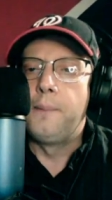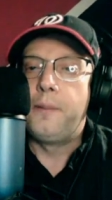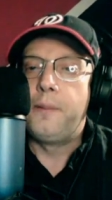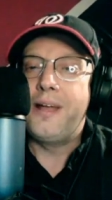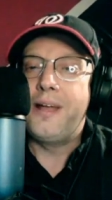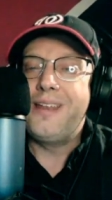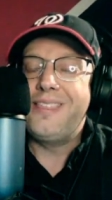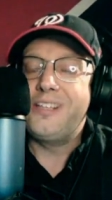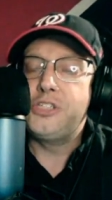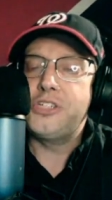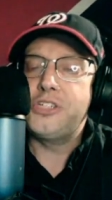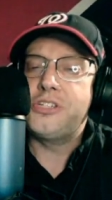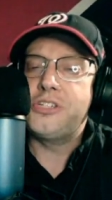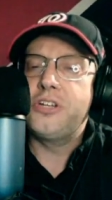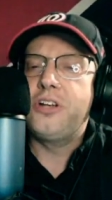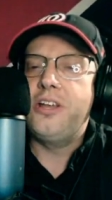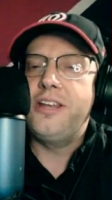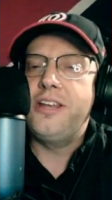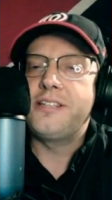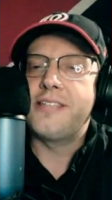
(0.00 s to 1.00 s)
but just
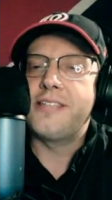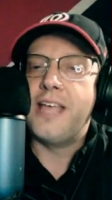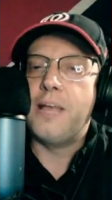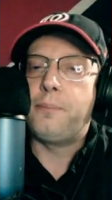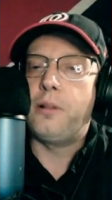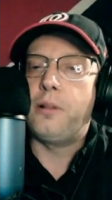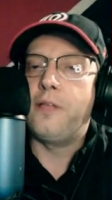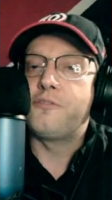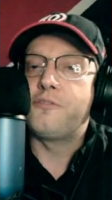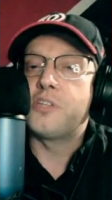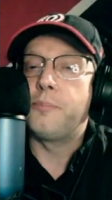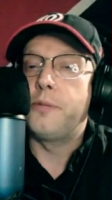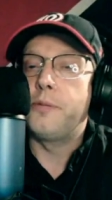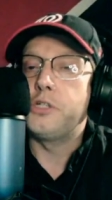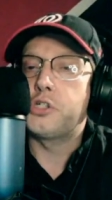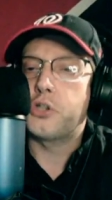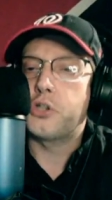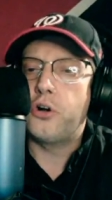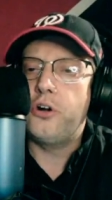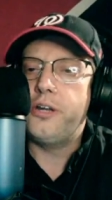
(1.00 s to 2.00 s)
a good example of some
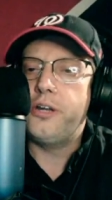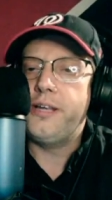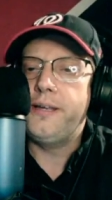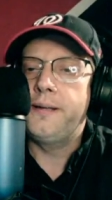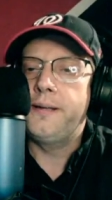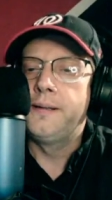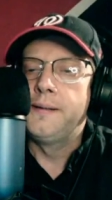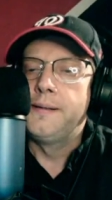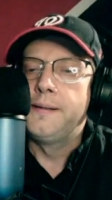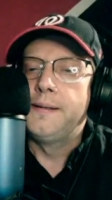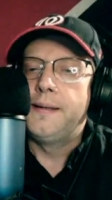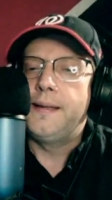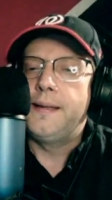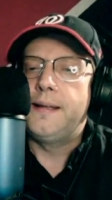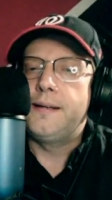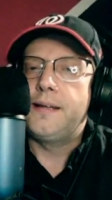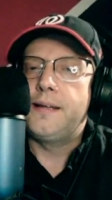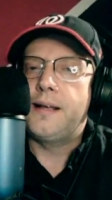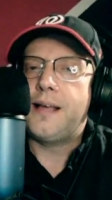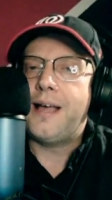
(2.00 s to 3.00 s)
maturity
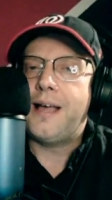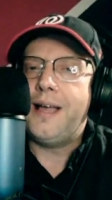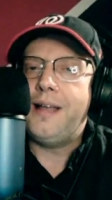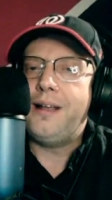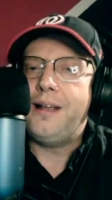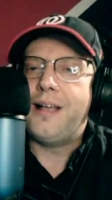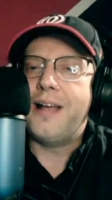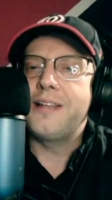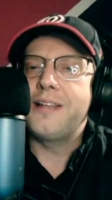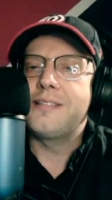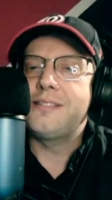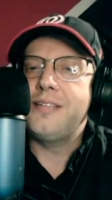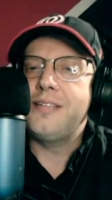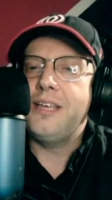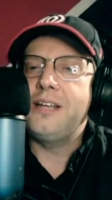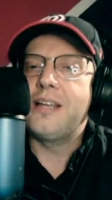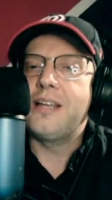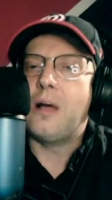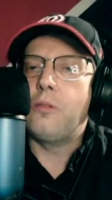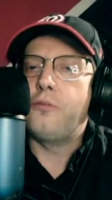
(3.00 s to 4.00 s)
and kind of
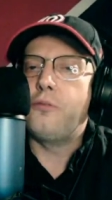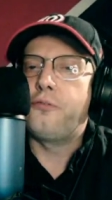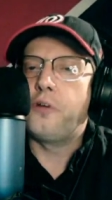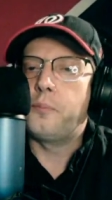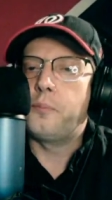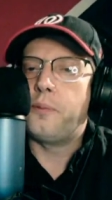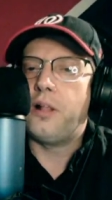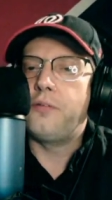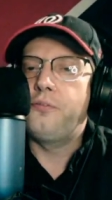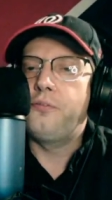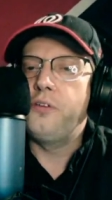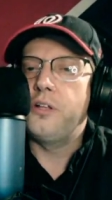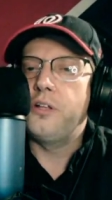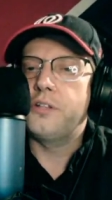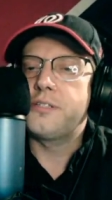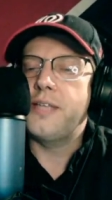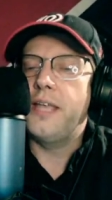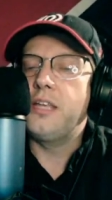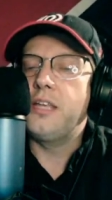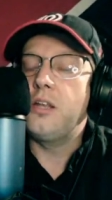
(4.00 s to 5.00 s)
seeing down the football
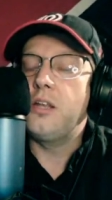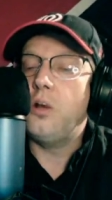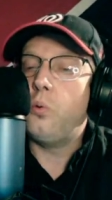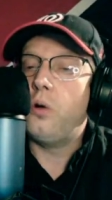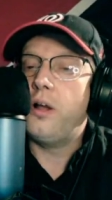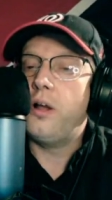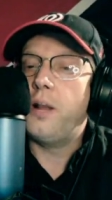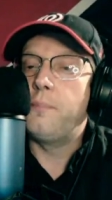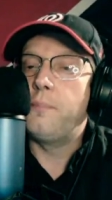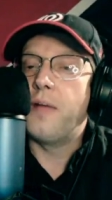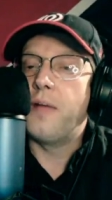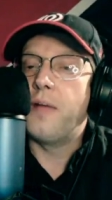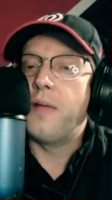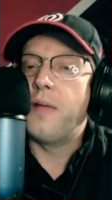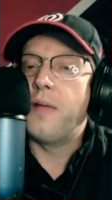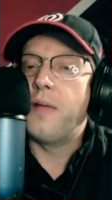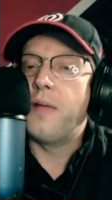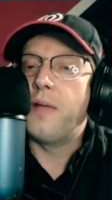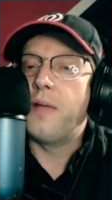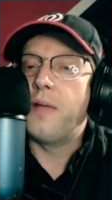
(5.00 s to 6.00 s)
field saying, you know what, I'm not
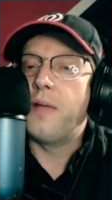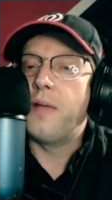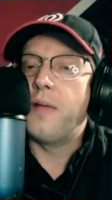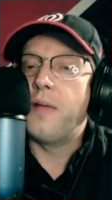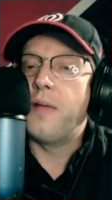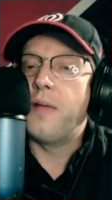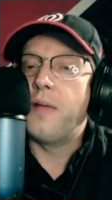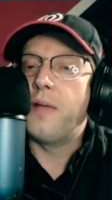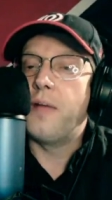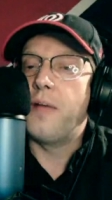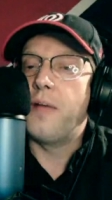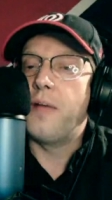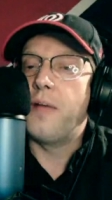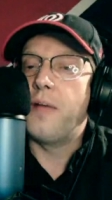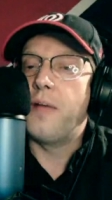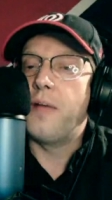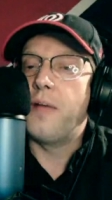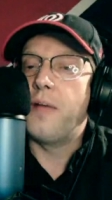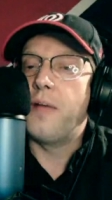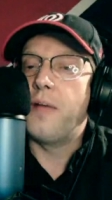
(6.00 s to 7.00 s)
getting a lot of playing time,
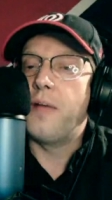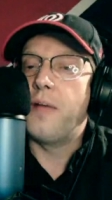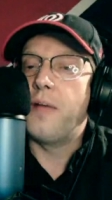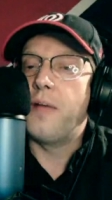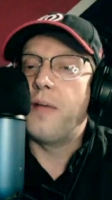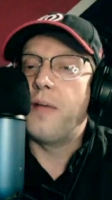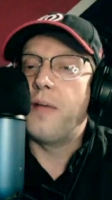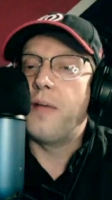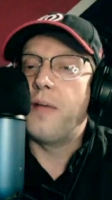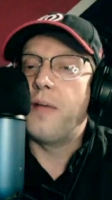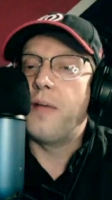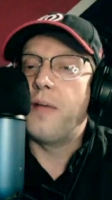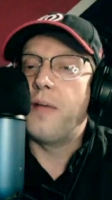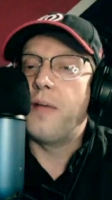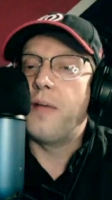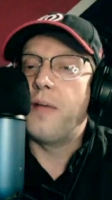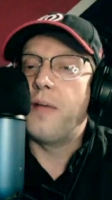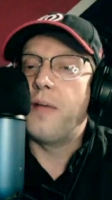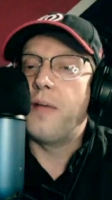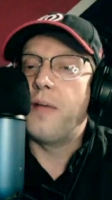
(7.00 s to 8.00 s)
but this team
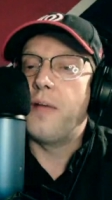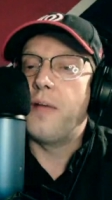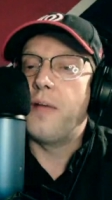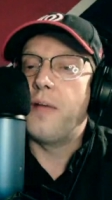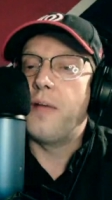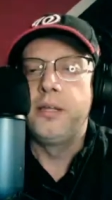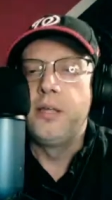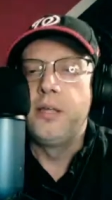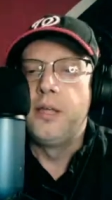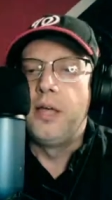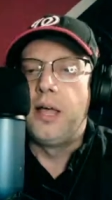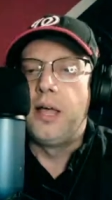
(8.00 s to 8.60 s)
They upped me.